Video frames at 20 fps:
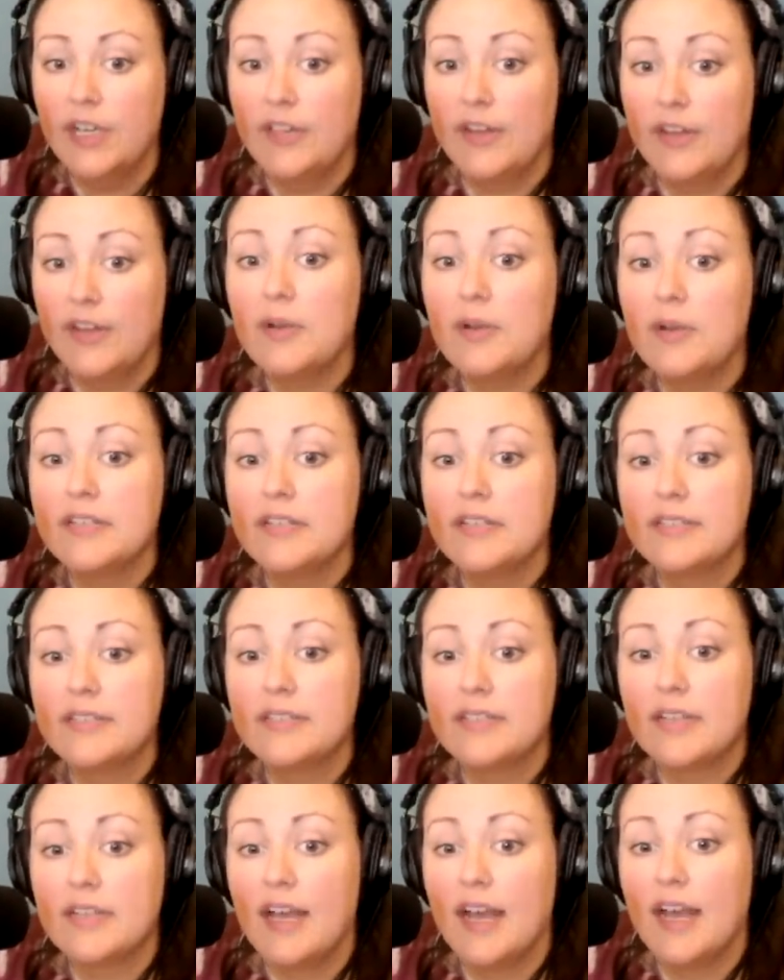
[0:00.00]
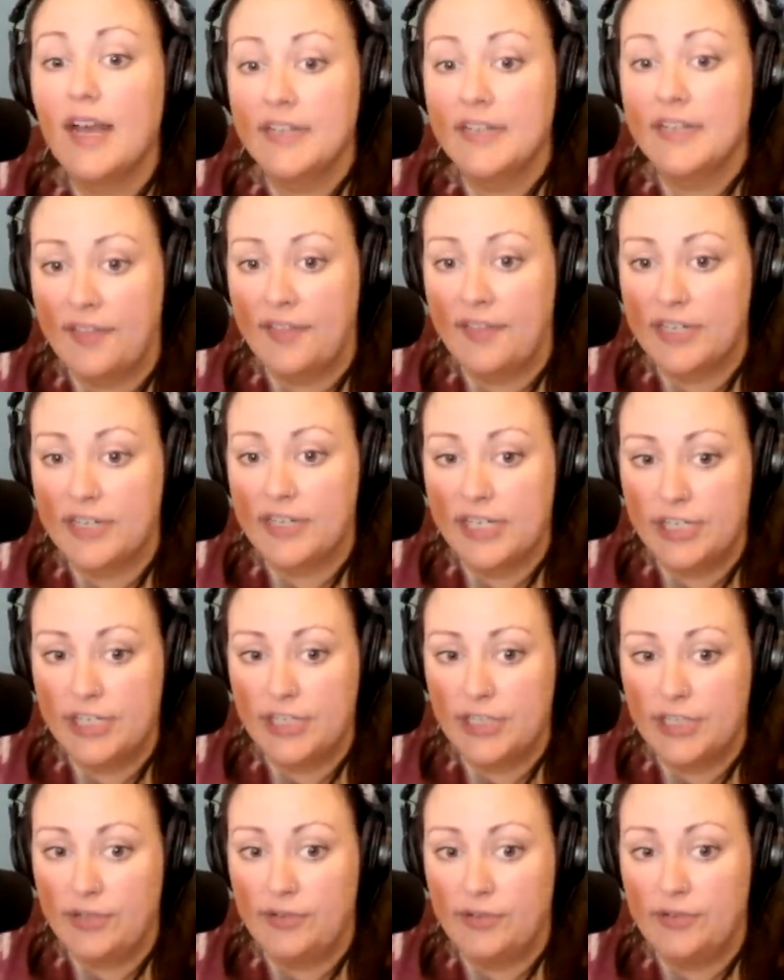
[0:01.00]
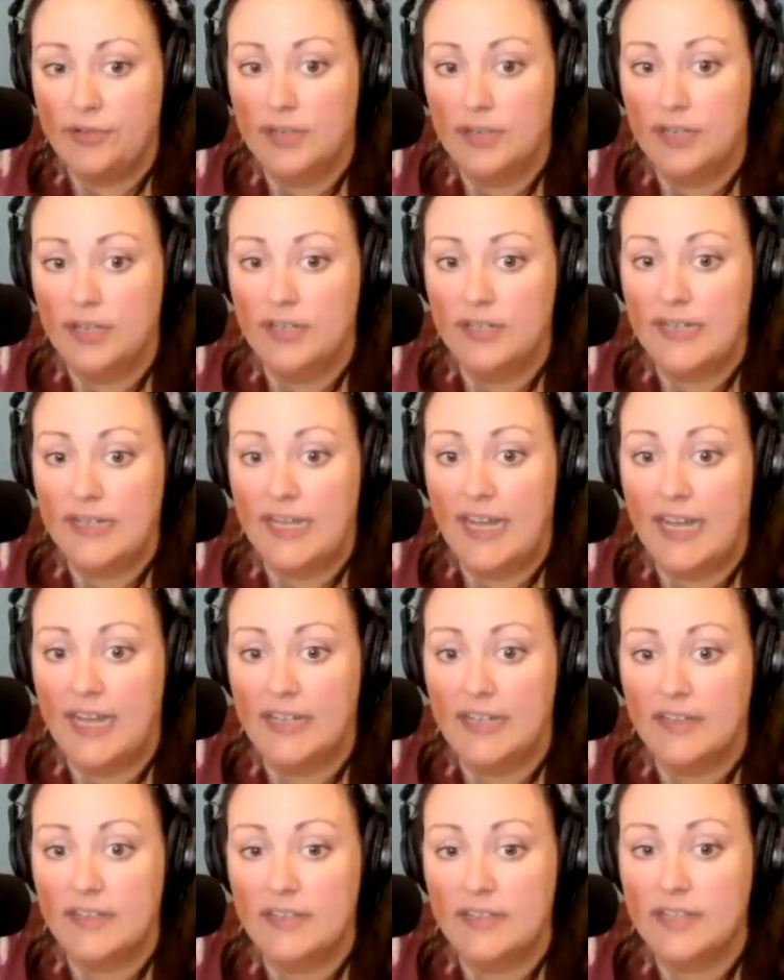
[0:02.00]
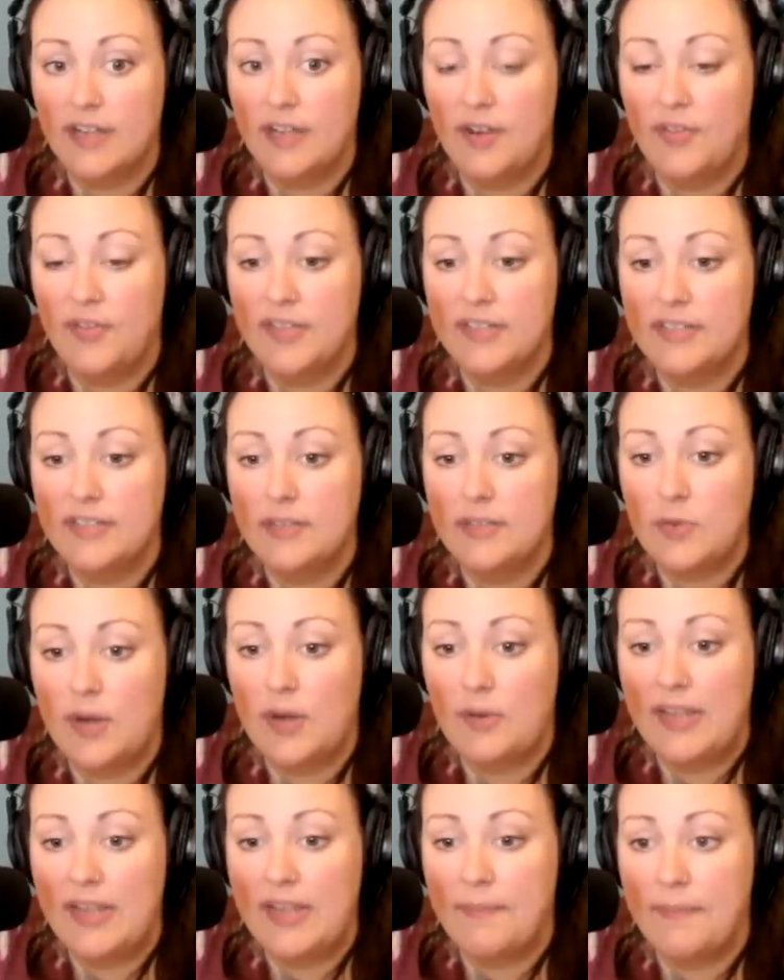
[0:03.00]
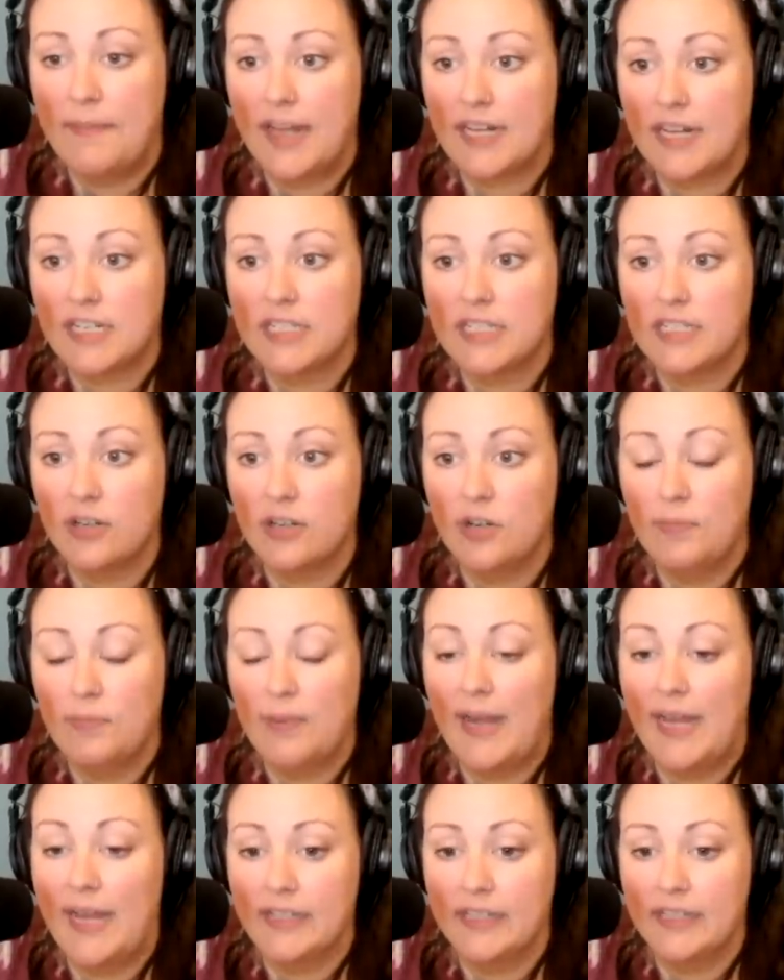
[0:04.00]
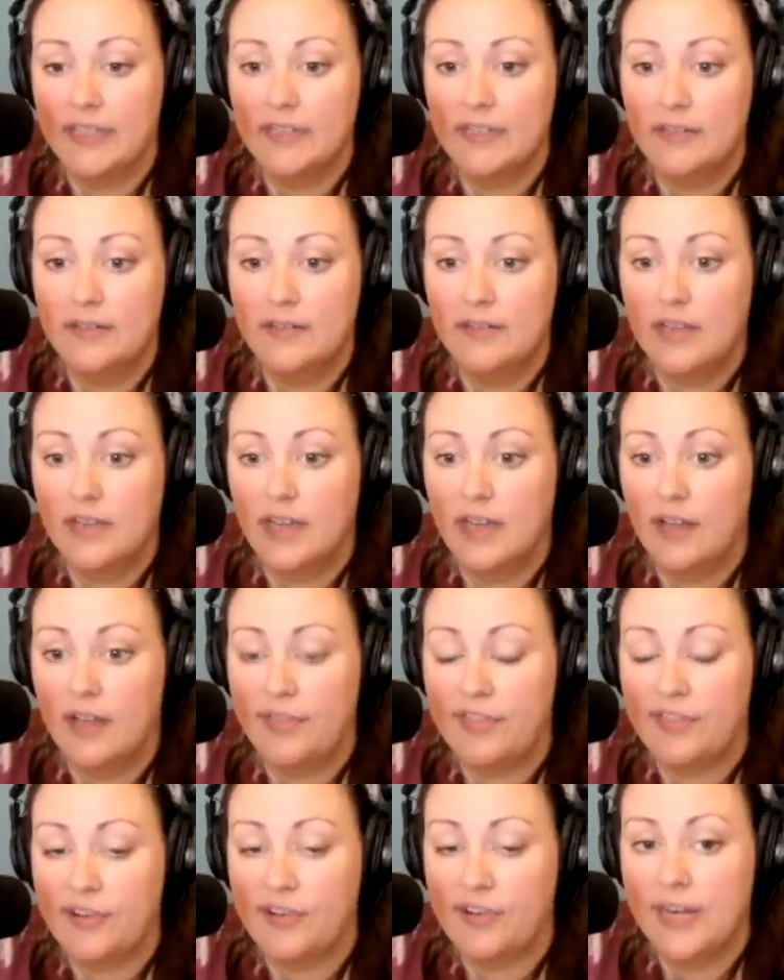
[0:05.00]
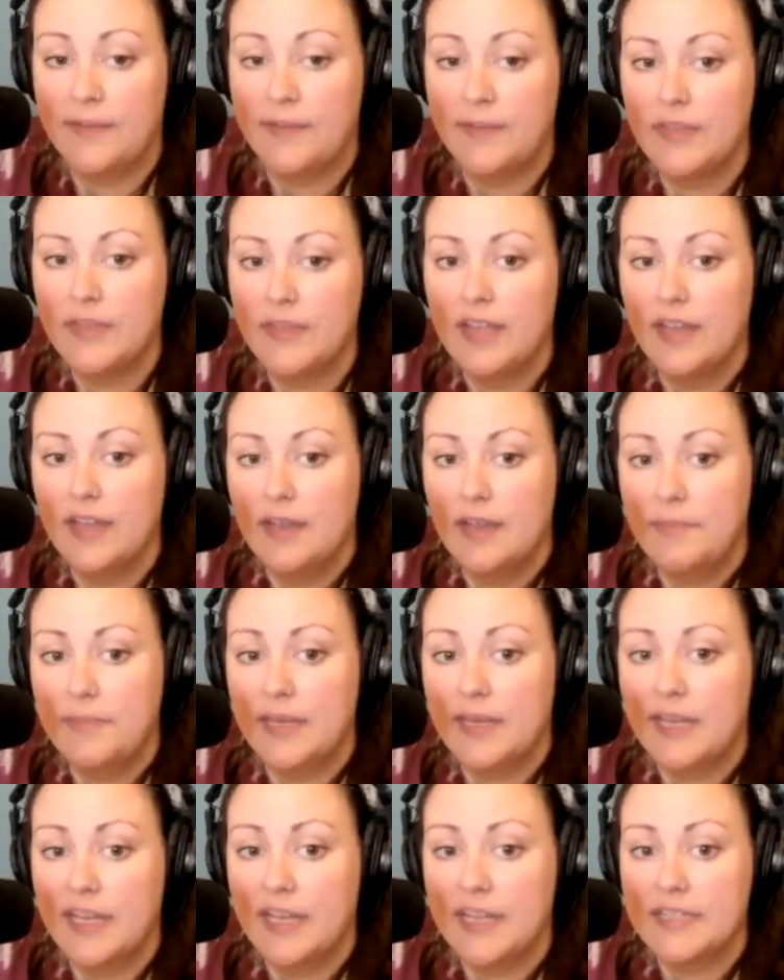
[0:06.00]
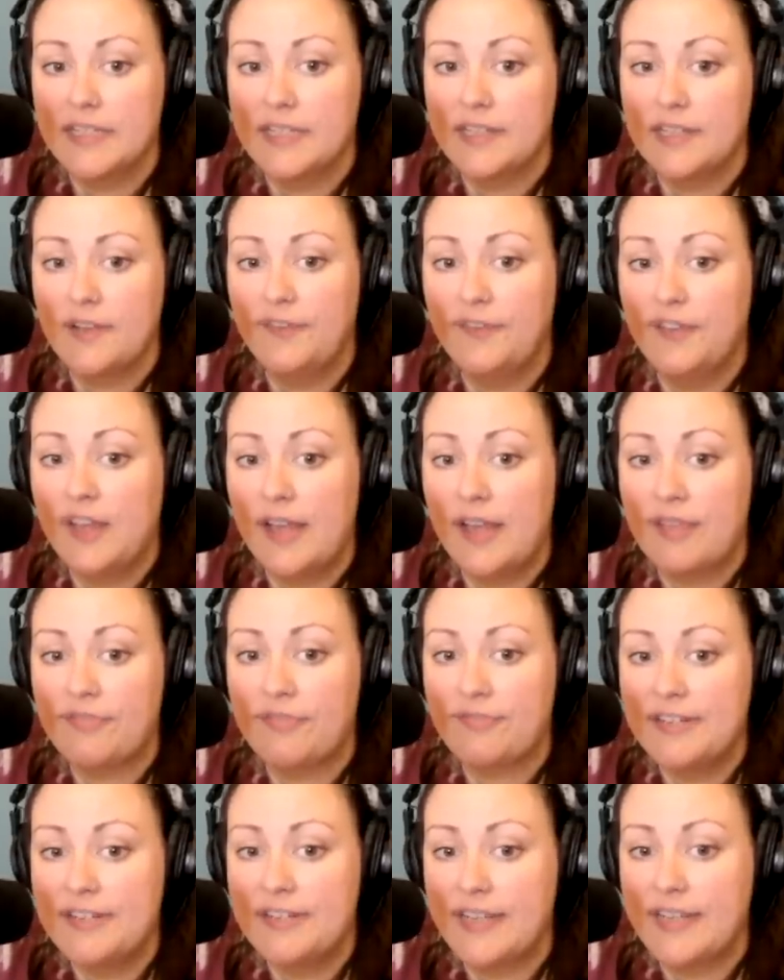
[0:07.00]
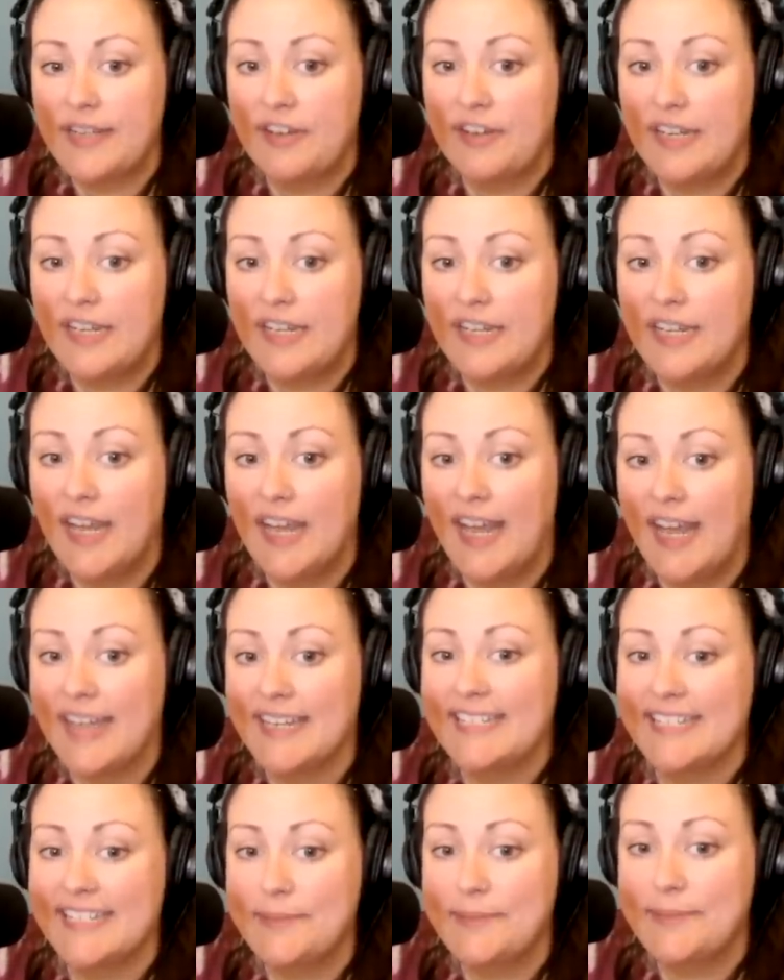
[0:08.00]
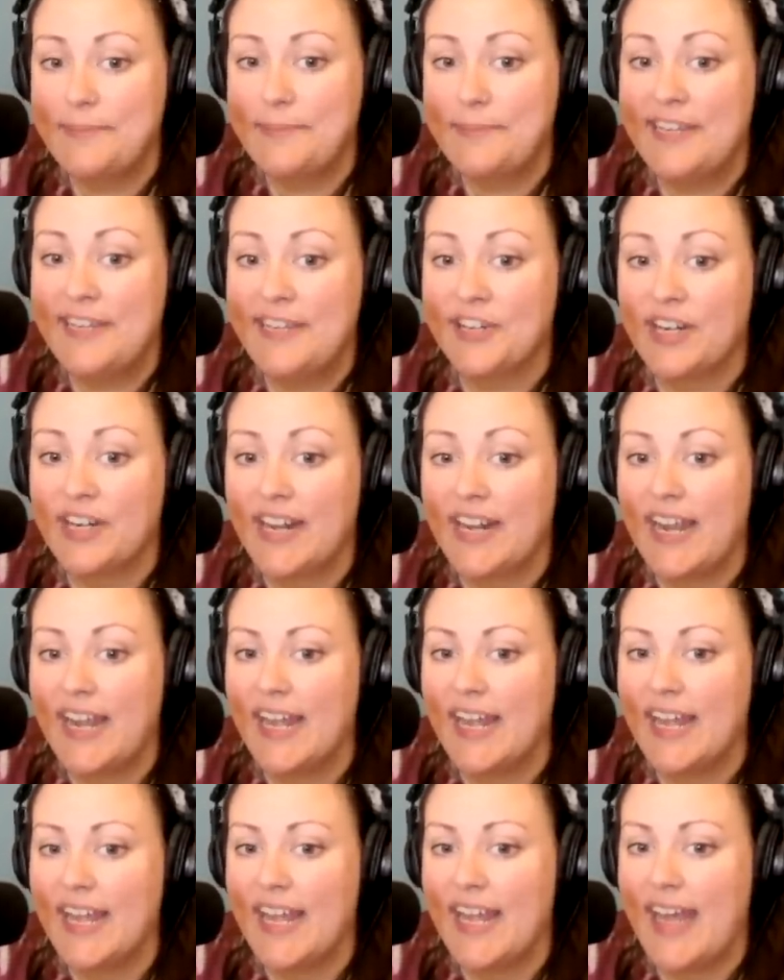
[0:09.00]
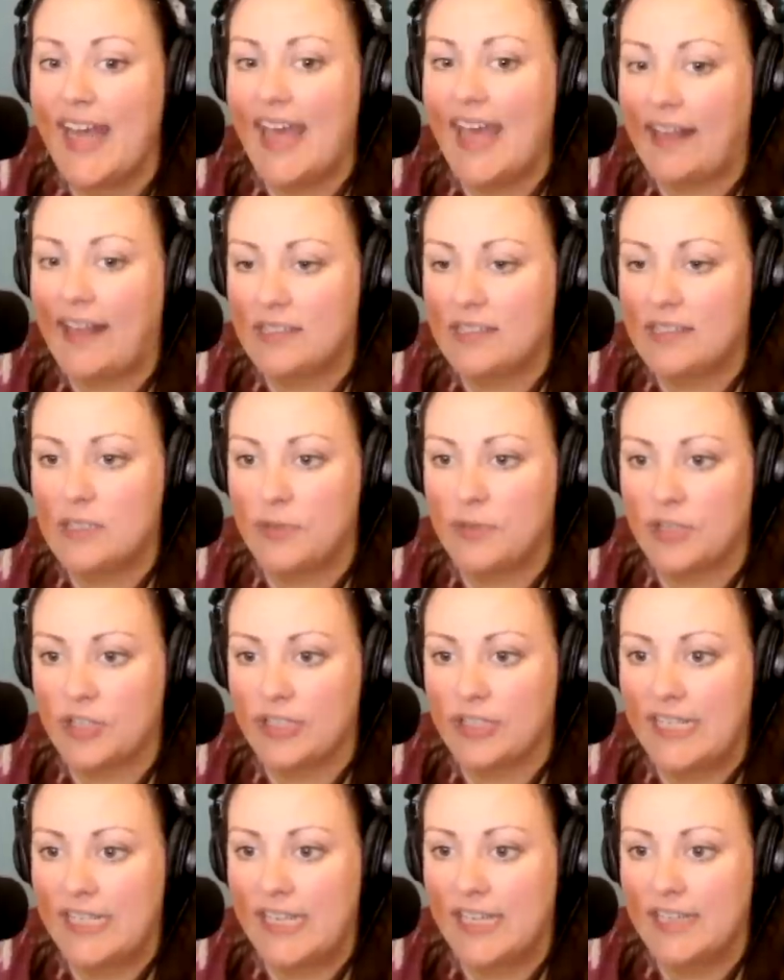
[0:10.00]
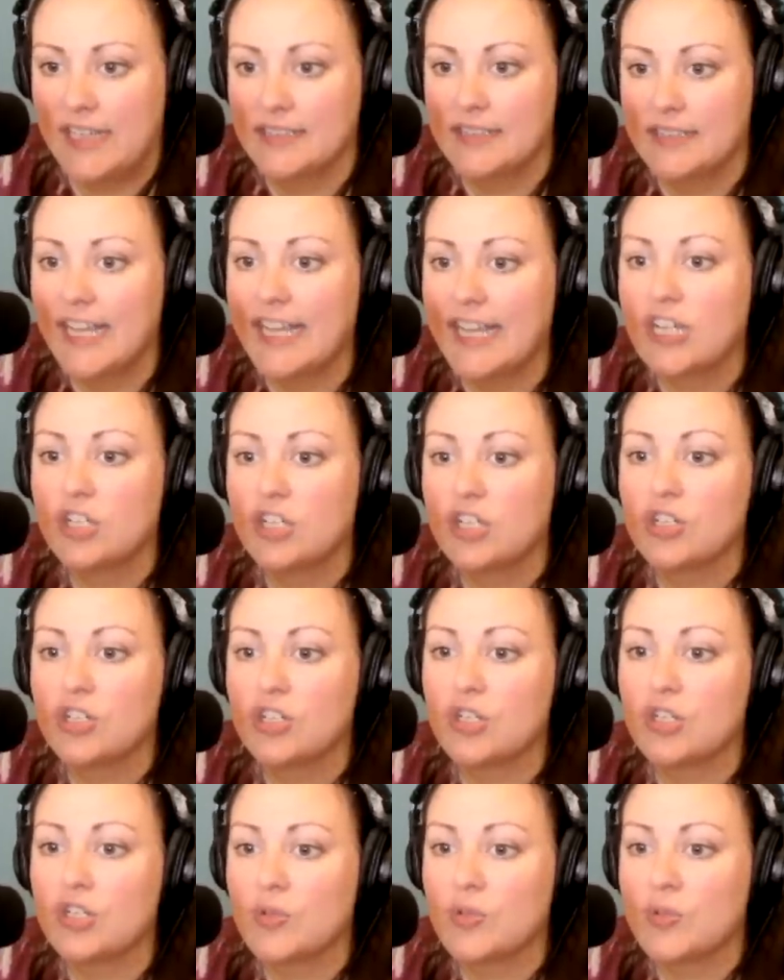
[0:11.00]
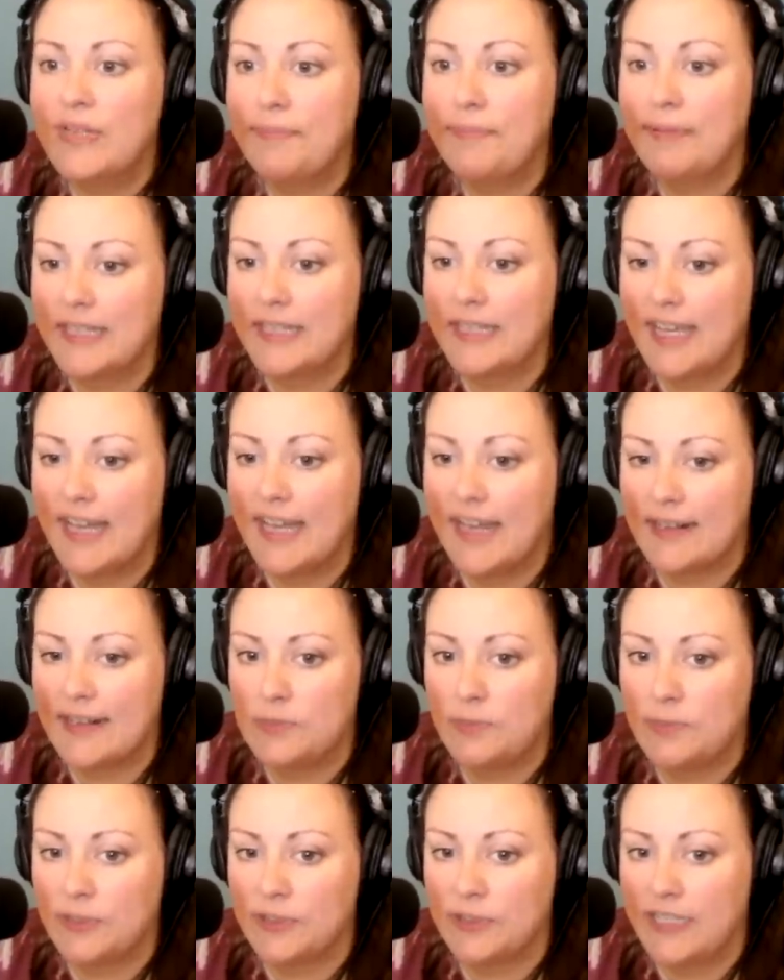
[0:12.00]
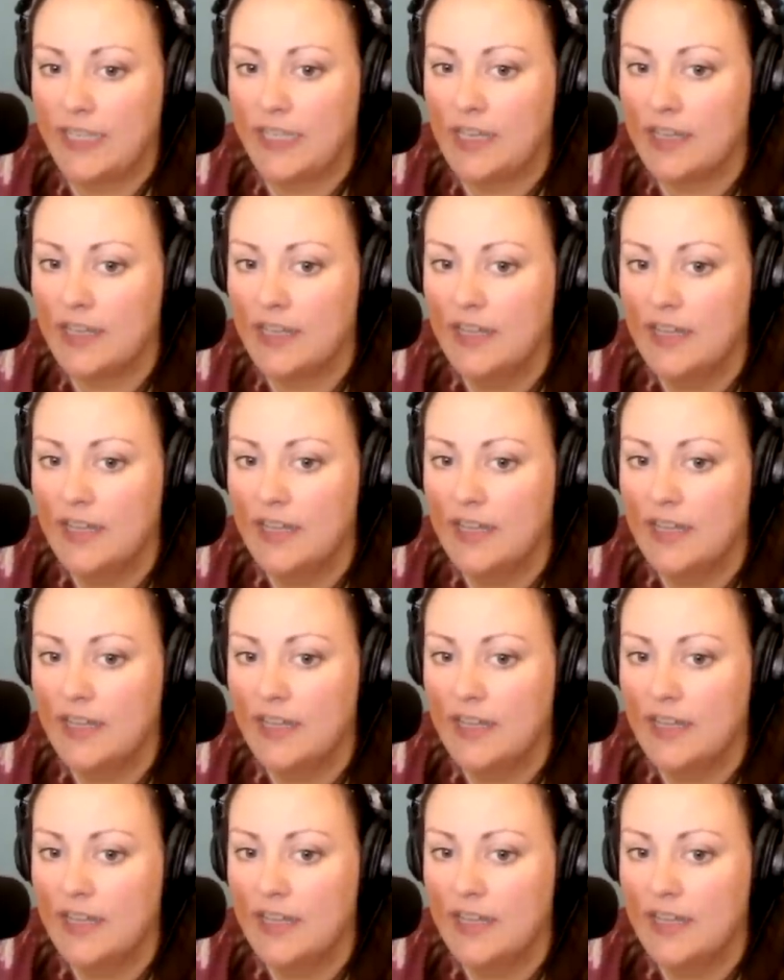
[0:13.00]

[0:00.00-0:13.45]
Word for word: There was another issue. Okay, so this is where we get back to the whole pilot uh, theory because Flight 370 had disappeared expertly, like creepily expertly.